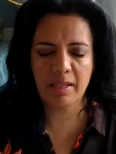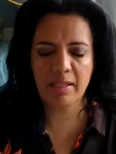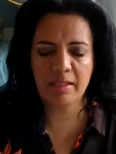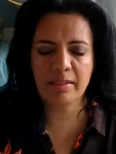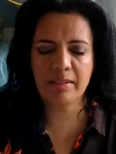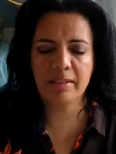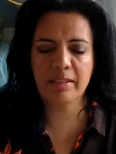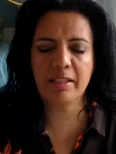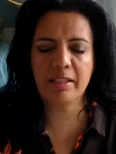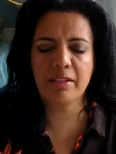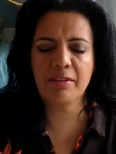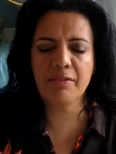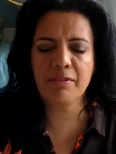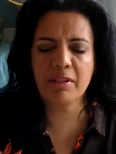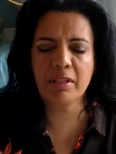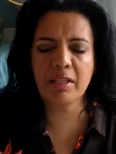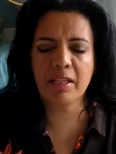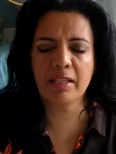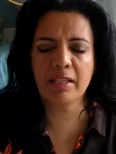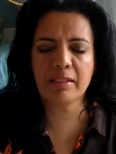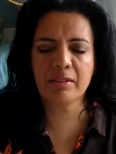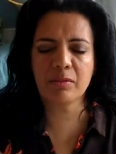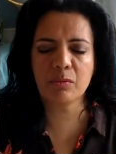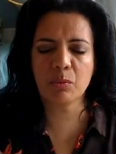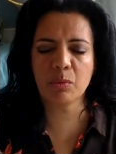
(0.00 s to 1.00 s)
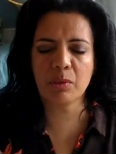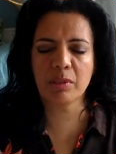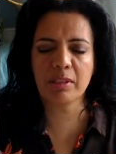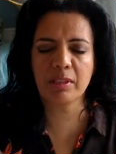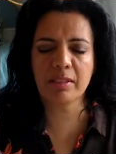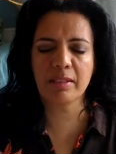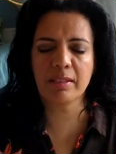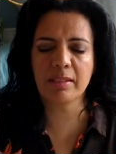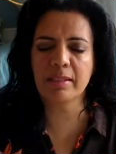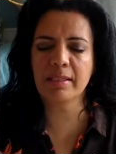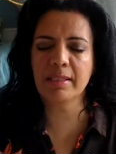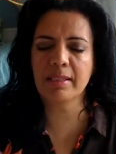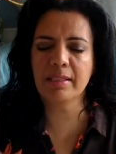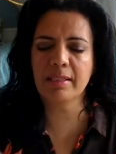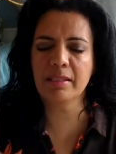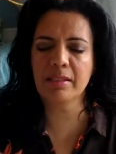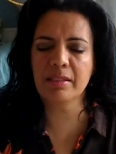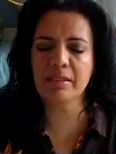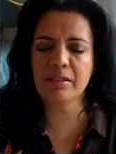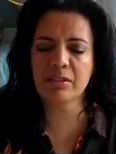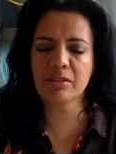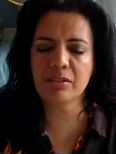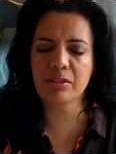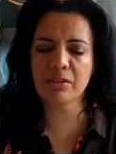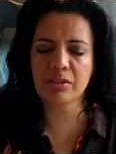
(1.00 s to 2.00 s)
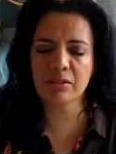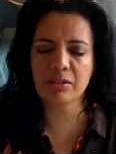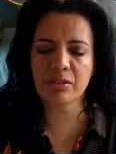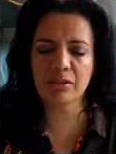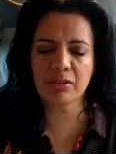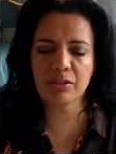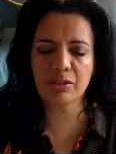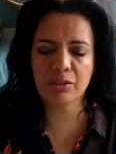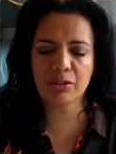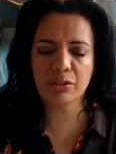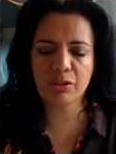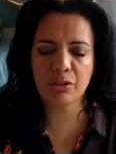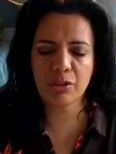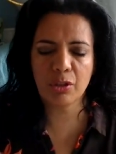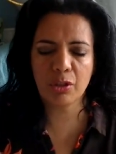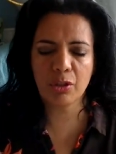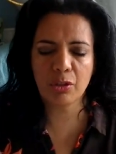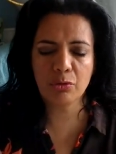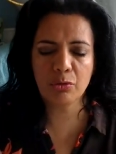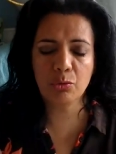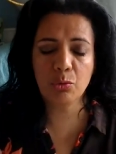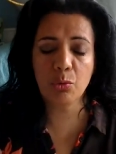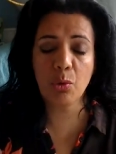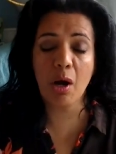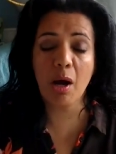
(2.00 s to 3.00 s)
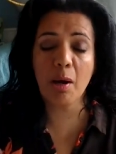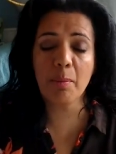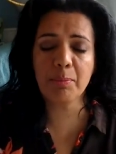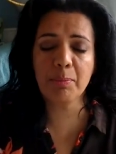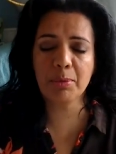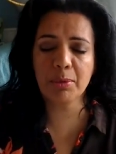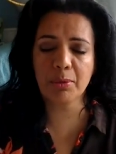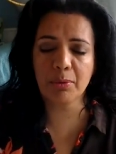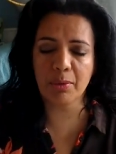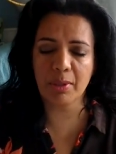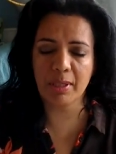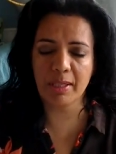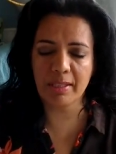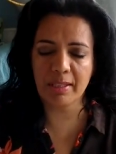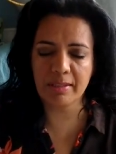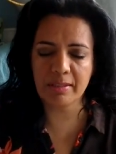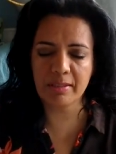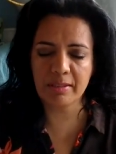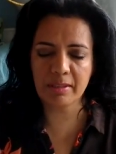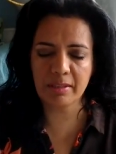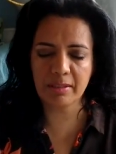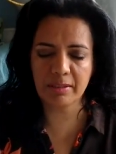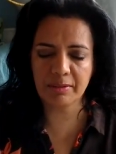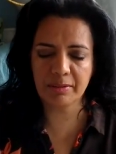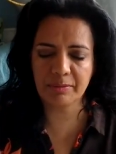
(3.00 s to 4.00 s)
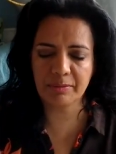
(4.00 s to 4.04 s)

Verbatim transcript: and giving it what it needs to upgrade